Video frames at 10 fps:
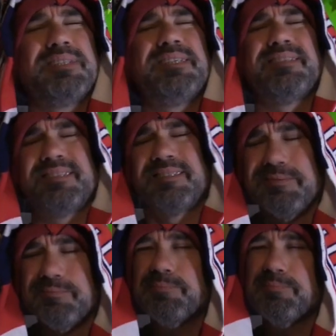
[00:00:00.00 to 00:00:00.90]
which is
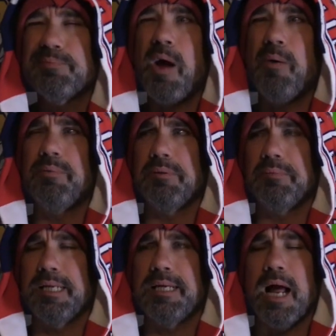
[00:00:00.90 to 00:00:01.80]

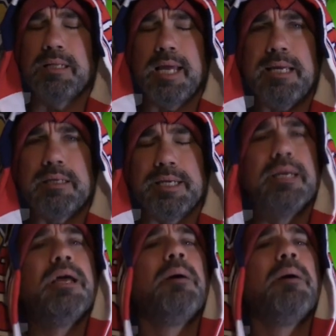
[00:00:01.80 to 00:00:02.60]
probably not likely,